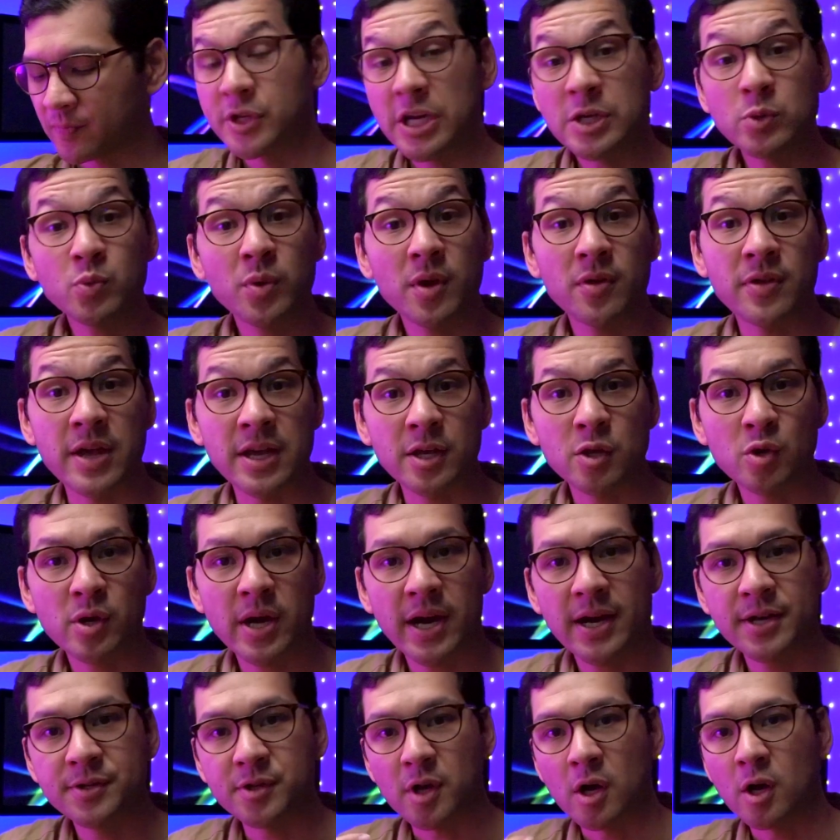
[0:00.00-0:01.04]
So I just wanna thank you
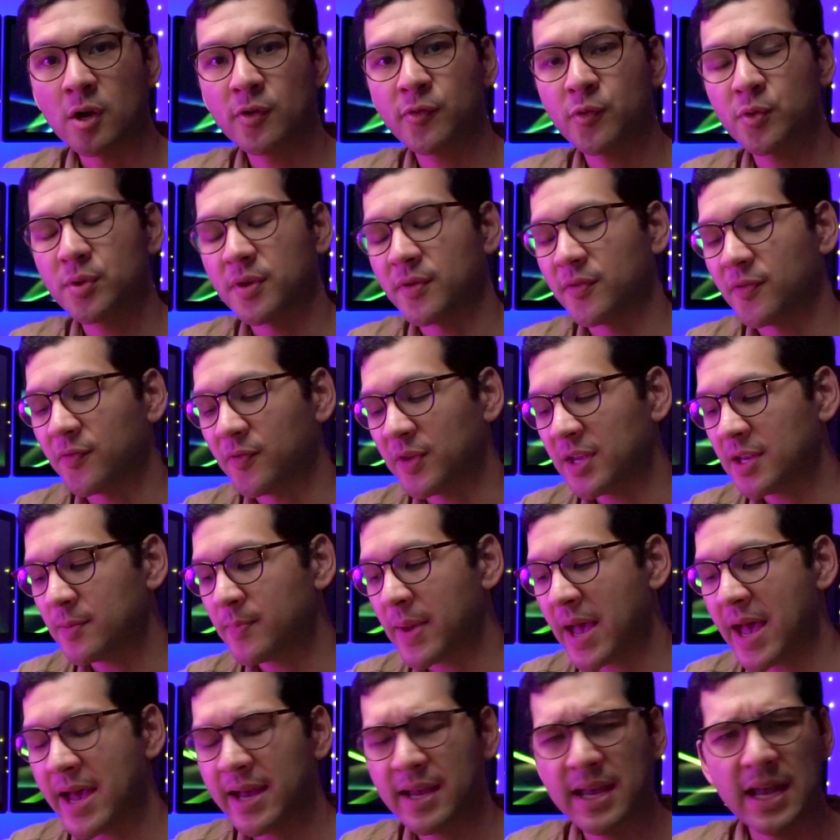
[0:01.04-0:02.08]
guys all for the
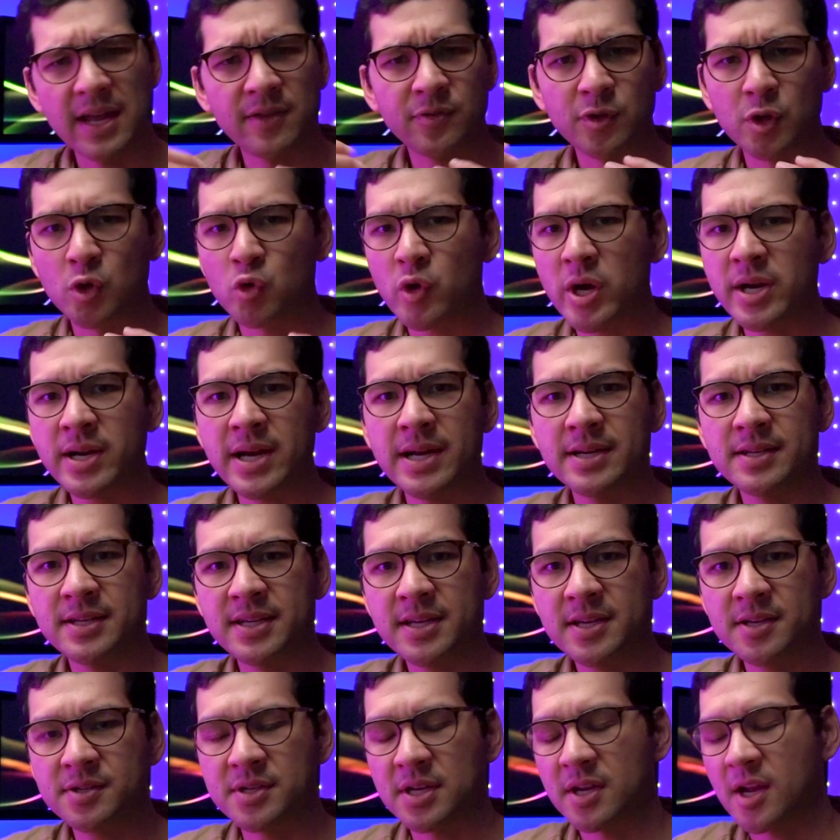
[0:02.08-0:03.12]
feedback and the great
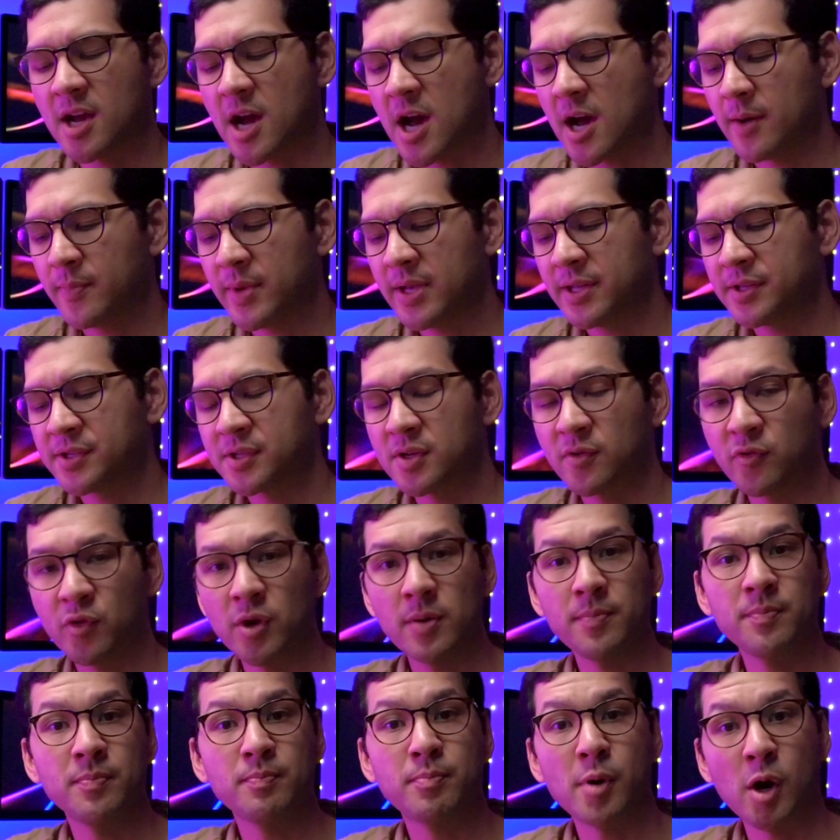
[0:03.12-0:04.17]
ideas and comments
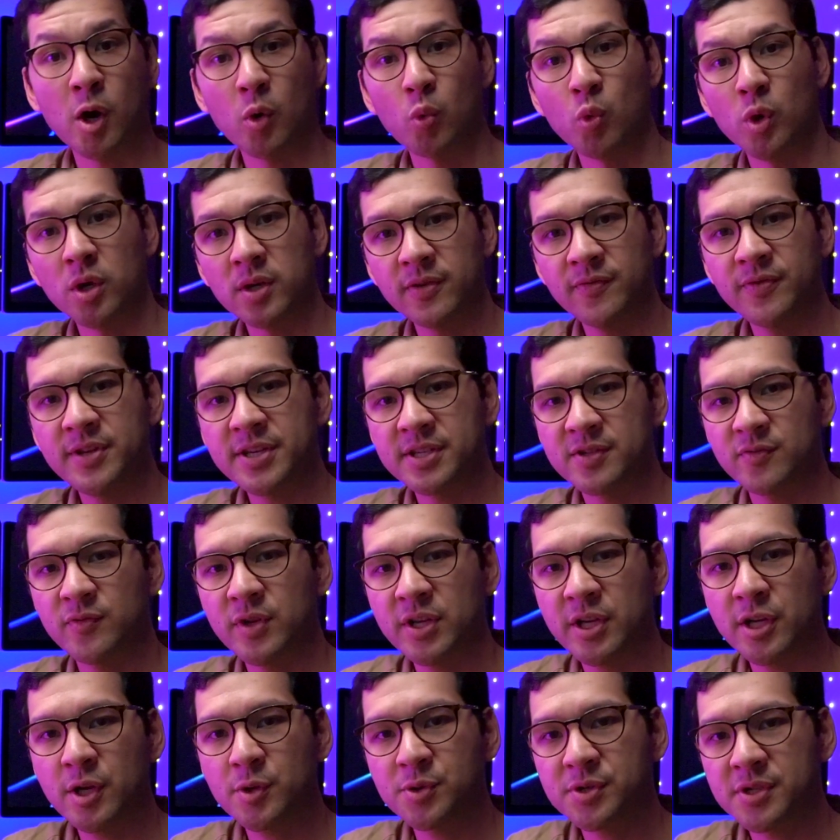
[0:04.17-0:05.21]
from part one of this
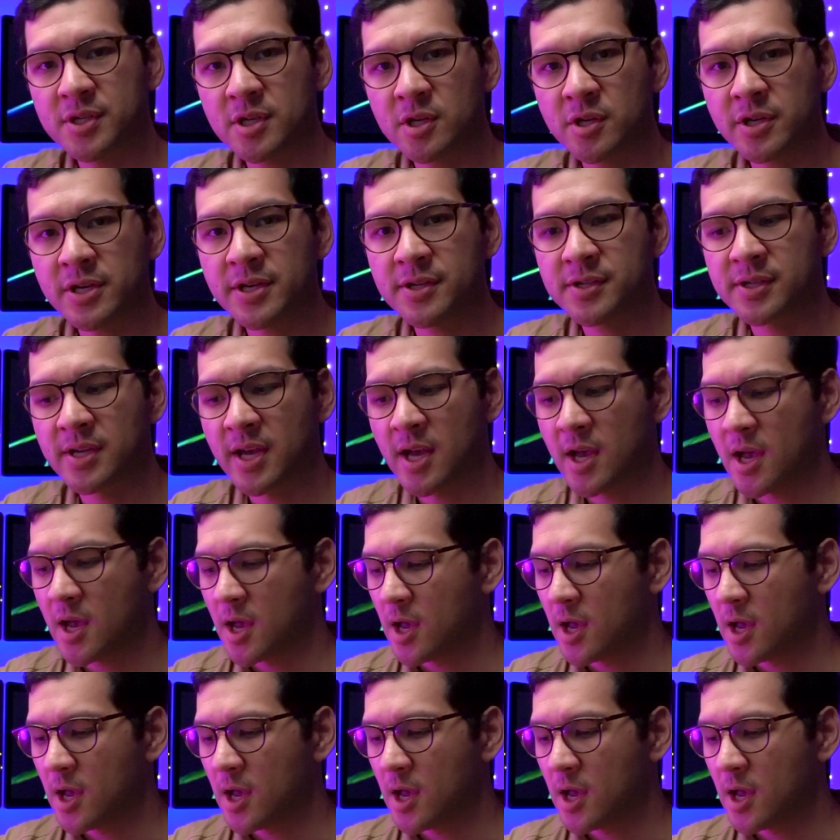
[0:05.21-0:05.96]
video series.